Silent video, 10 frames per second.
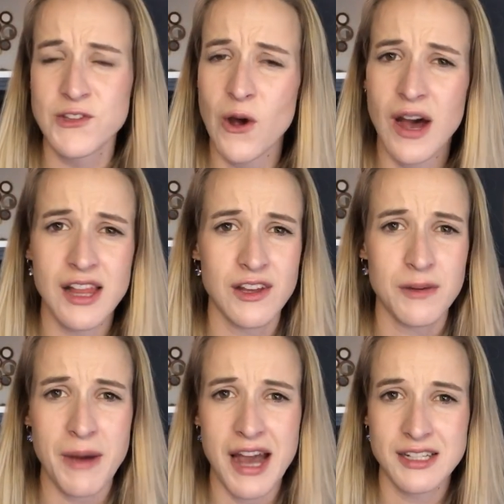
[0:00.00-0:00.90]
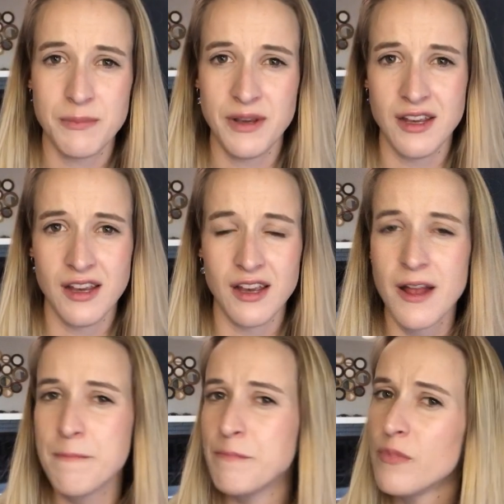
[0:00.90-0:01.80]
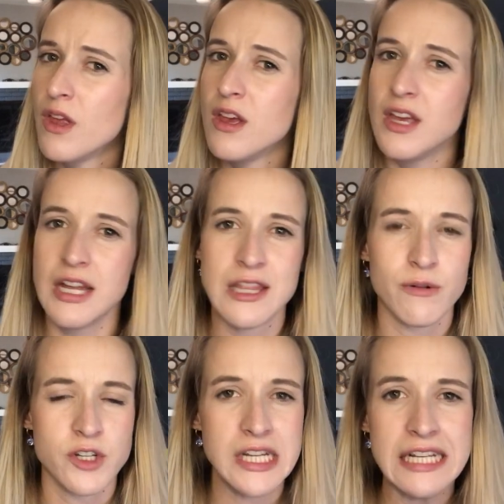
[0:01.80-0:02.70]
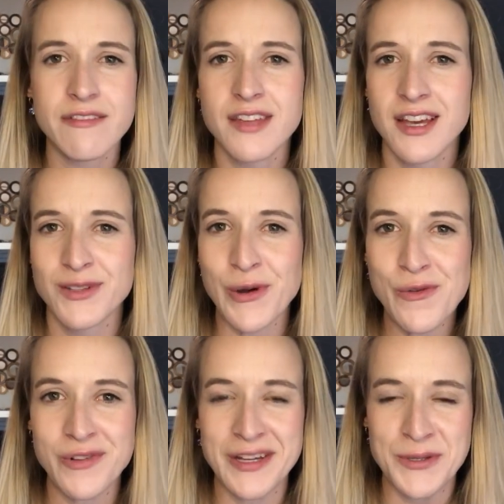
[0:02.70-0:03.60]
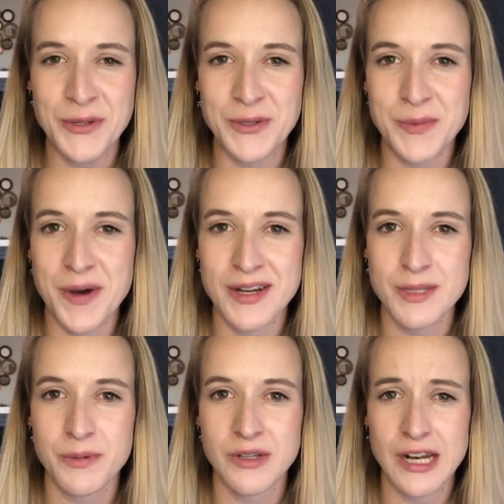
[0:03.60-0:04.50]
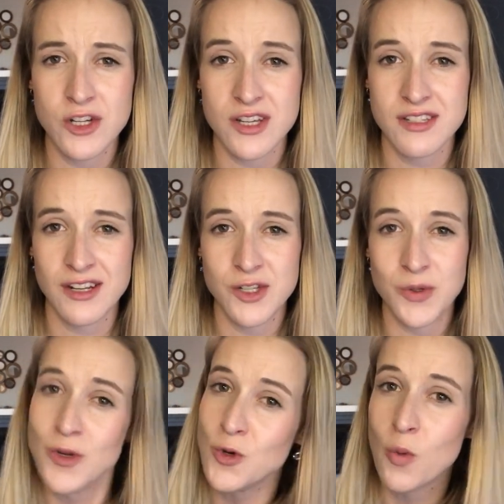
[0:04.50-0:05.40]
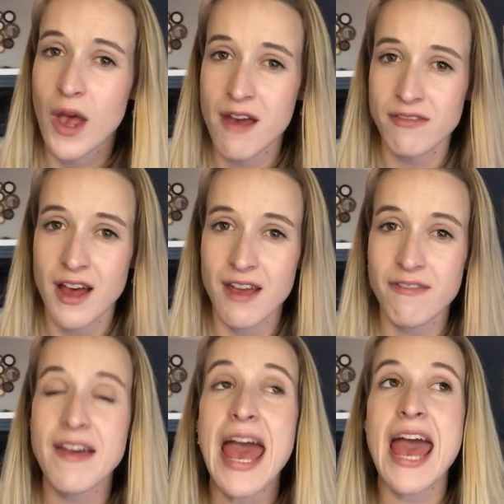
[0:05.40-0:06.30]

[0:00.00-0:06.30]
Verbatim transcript: So I look back to being in the routine of things, hopefully as soon as possible, and adjusting to a new way of life